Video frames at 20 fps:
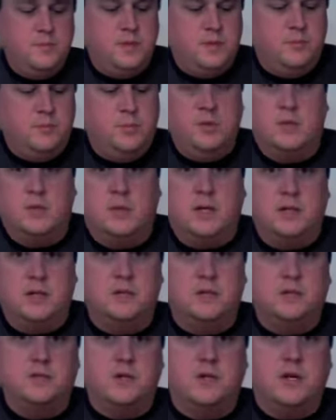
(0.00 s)
put them onto
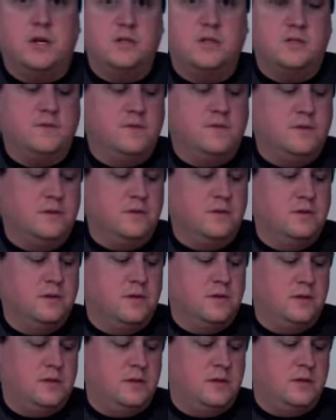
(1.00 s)
a transfer
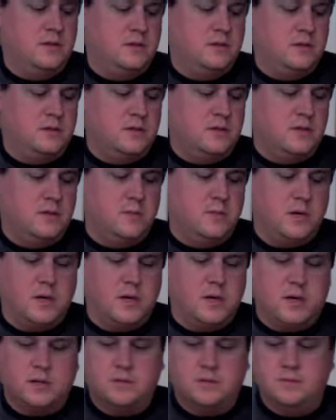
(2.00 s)
and then stick them
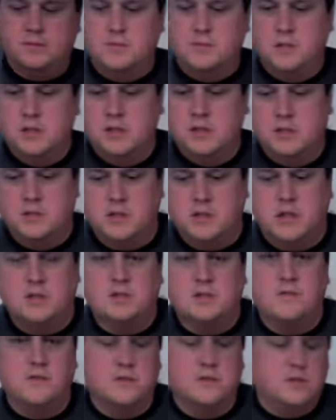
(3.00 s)
on.
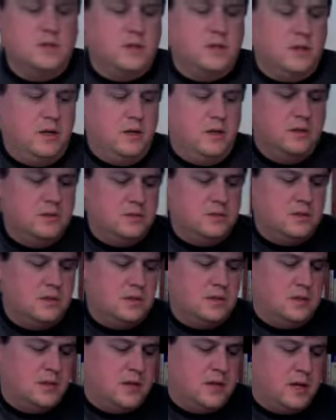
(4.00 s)
Transfer's clear, so you
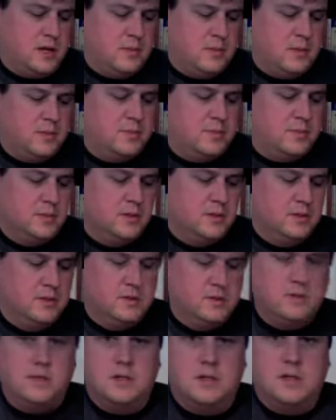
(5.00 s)
can line them up,
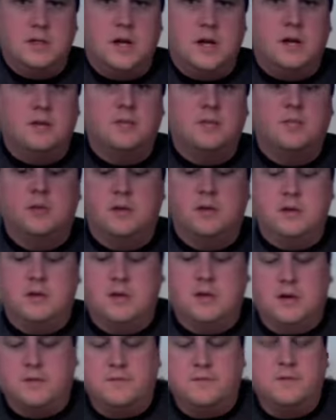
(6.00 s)
stick it down, and peel it
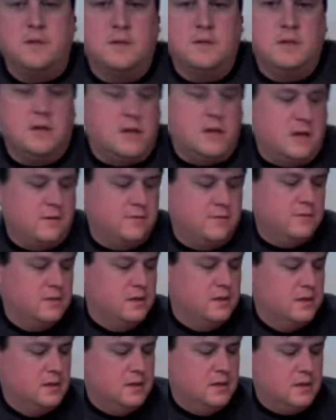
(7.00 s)
off. And then you have
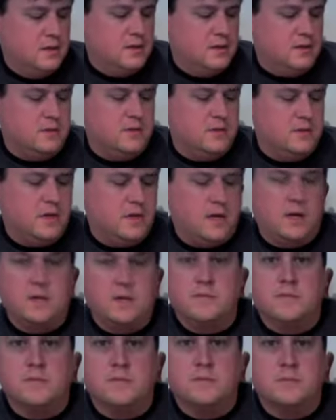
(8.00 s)
all 9 of
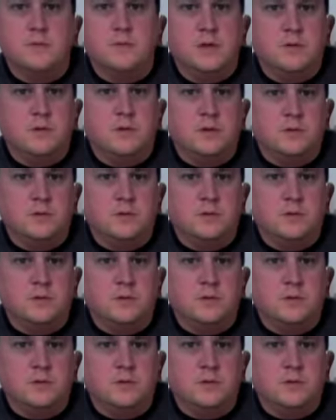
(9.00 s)
them at one